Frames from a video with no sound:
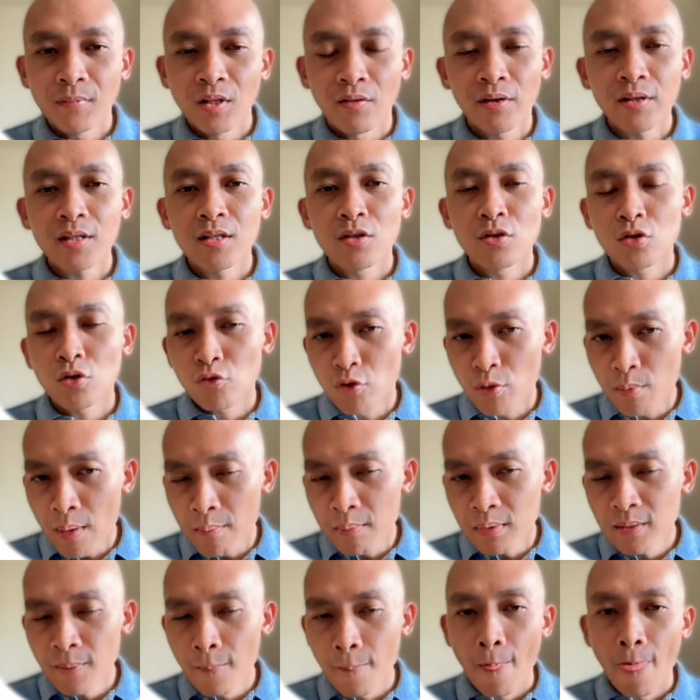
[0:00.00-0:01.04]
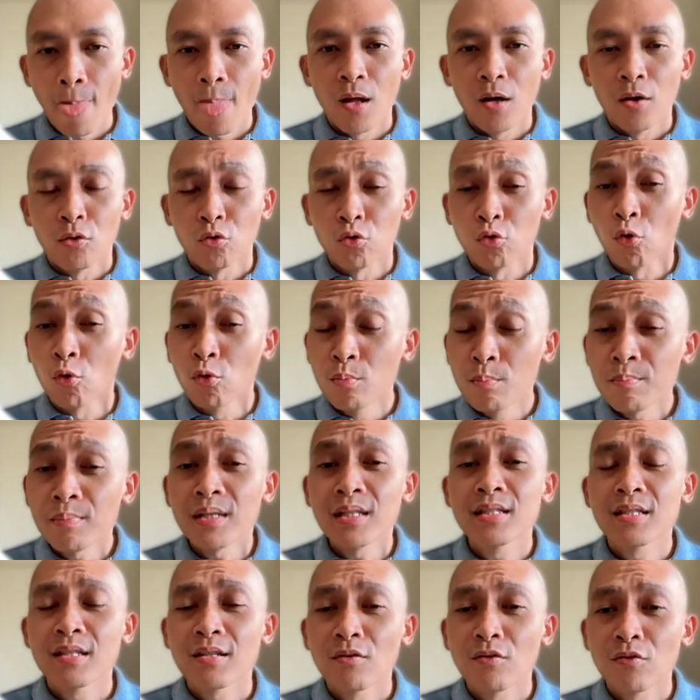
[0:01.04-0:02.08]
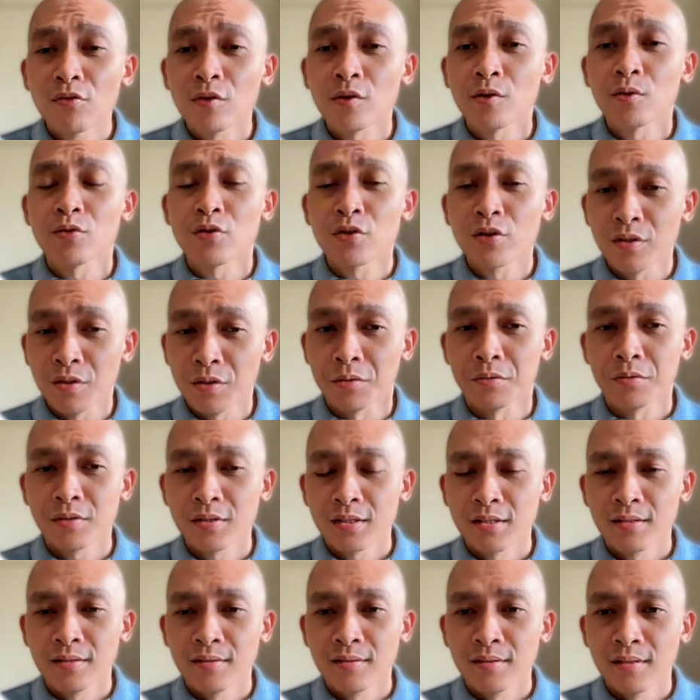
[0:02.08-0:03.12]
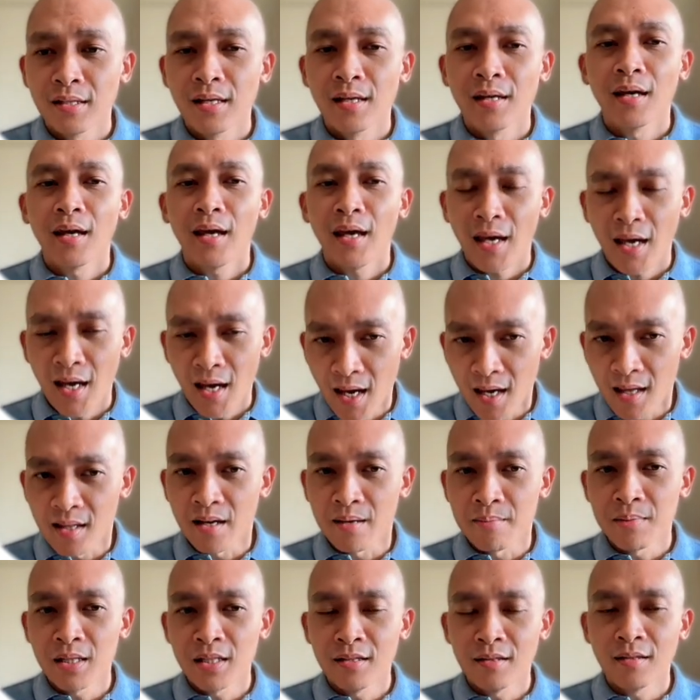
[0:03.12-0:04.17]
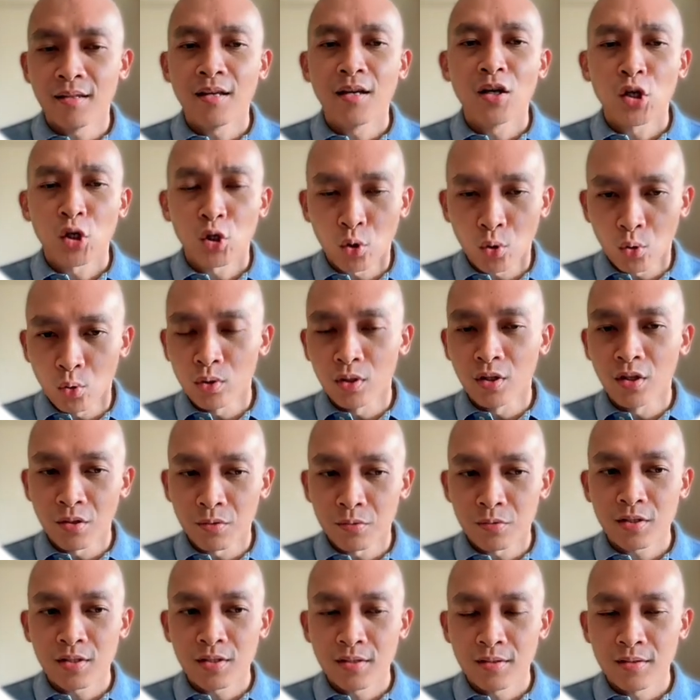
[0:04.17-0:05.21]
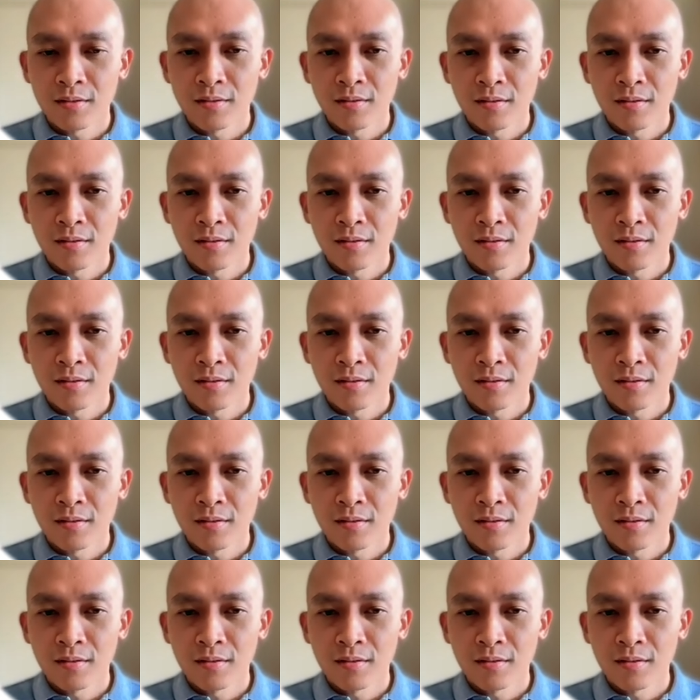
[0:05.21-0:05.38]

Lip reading: right? So remember, don't miss future deals, and I mean good deals.